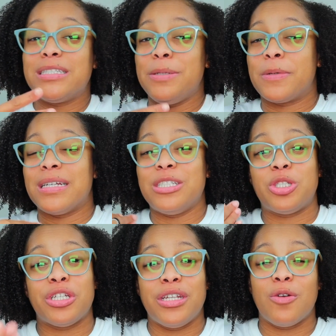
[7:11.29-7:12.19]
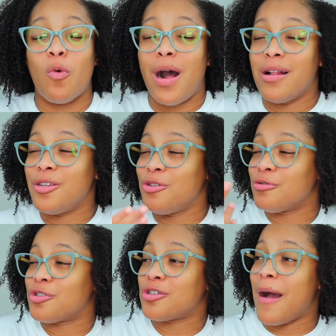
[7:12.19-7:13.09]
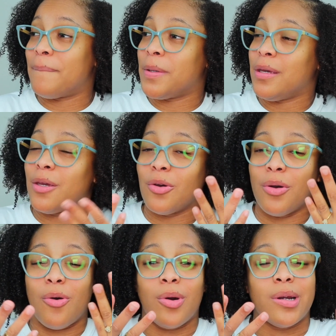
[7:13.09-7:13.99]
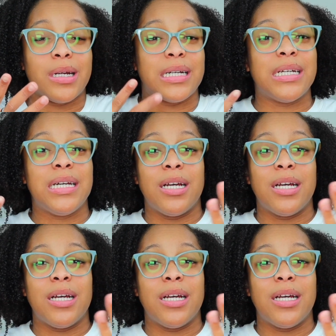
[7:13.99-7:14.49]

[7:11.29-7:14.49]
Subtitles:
deep conditioning while you're shopping or